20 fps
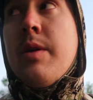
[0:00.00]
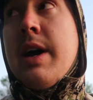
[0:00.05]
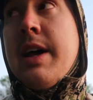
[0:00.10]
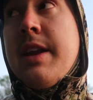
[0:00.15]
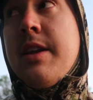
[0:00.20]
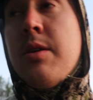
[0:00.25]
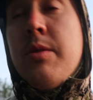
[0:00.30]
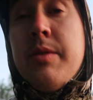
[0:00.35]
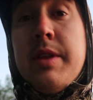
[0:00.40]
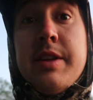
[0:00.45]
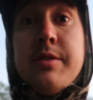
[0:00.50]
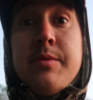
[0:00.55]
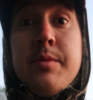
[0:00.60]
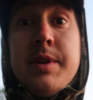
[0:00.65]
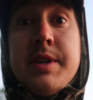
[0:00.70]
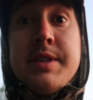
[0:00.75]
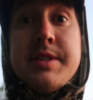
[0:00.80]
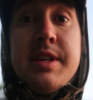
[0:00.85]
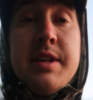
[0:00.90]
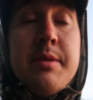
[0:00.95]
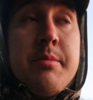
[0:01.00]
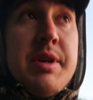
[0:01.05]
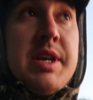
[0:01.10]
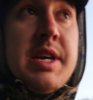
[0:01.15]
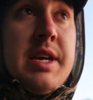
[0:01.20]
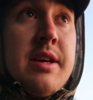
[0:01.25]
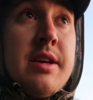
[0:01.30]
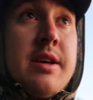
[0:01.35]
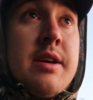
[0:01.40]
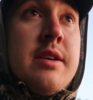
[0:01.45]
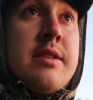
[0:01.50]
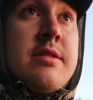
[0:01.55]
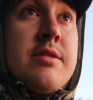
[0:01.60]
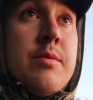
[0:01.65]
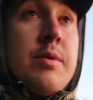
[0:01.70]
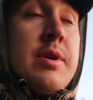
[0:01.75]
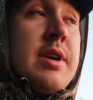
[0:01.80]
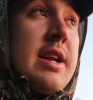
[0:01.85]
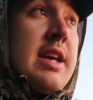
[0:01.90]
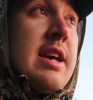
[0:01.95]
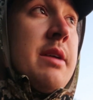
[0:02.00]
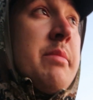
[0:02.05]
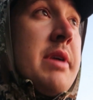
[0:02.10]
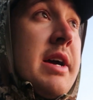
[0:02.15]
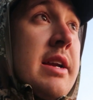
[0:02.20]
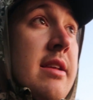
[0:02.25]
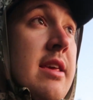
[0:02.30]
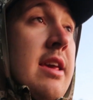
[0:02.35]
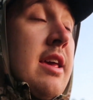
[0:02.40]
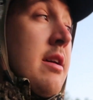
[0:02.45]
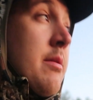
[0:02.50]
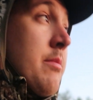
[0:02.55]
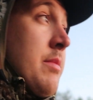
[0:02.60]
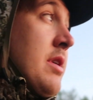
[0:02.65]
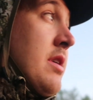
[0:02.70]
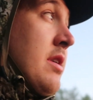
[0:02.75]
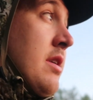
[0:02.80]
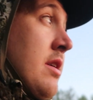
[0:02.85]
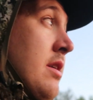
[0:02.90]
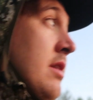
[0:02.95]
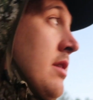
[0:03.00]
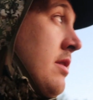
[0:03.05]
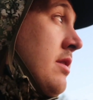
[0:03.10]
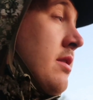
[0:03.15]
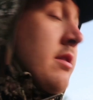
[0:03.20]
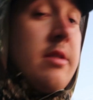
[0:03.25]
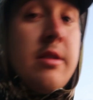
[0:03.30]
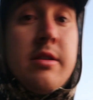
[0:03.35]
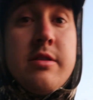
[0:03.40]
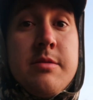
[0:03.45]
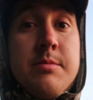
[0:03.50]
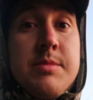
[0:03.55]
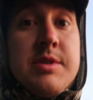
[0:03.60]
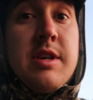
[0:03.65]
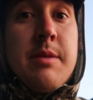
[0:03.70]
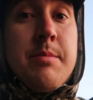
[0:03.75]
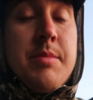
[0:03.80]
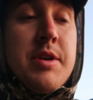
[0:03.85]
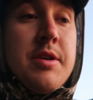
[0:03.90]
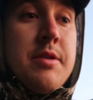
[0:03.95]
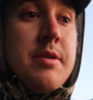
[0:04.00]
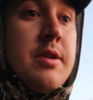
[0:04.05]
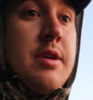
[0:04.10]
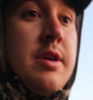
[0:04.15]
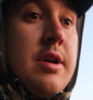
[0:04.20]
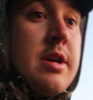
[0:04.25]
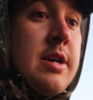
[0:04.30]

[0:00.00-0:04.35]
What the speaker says: I know that's where he's gonna be. So we're gonna head back to camp, cook some supper.